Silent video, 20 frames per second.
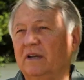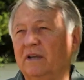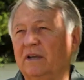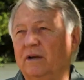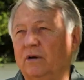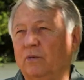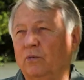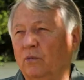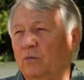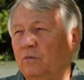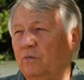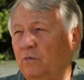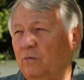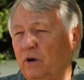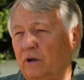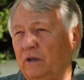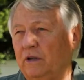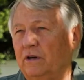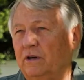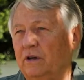they're
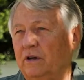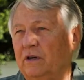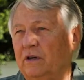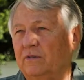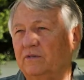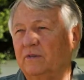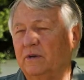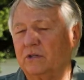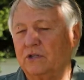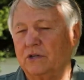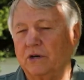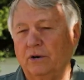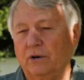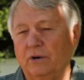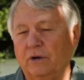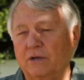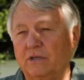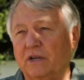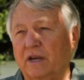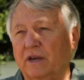really good
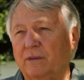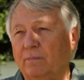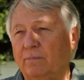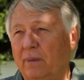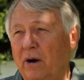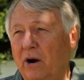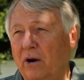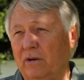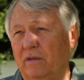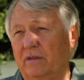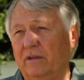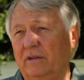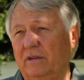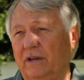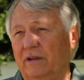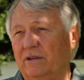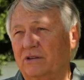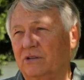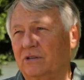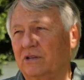emissaries, and part of the
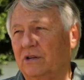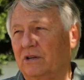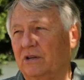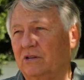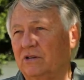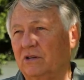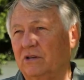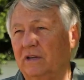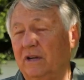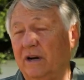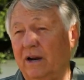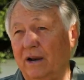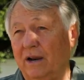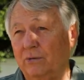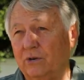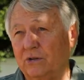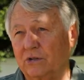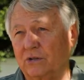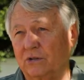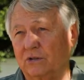legislation that I
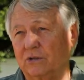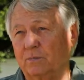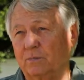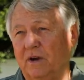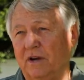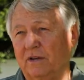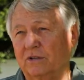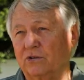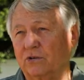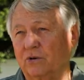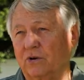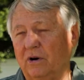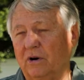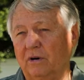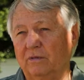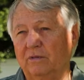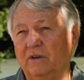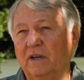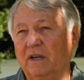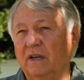was a sponsor
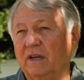of